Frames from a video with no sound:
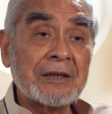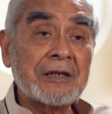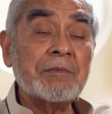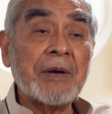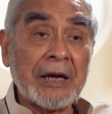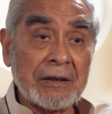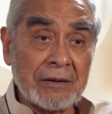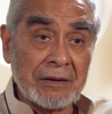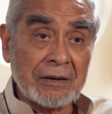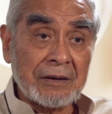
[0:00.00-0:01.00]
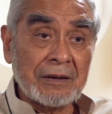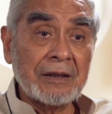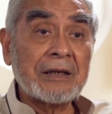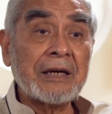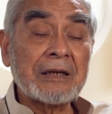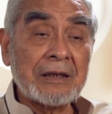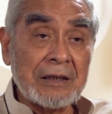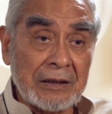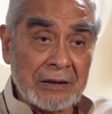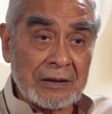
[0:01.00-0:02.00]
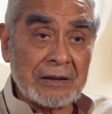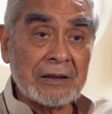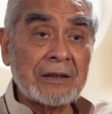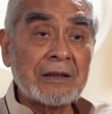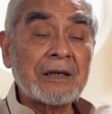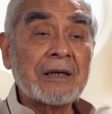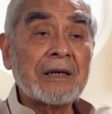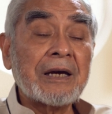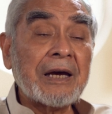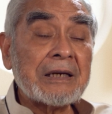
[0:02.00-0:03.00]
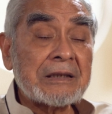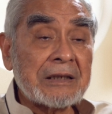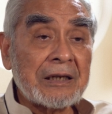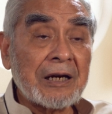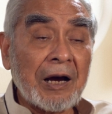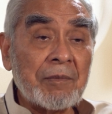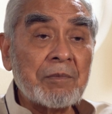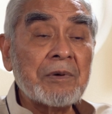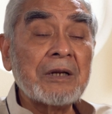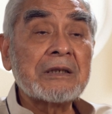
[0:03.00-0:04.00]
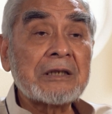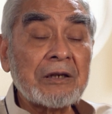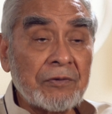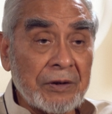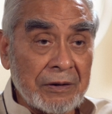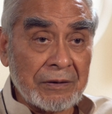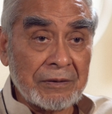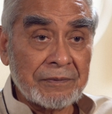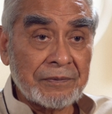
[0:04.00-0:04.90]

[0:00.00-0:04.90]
demand that at least as a humble servant,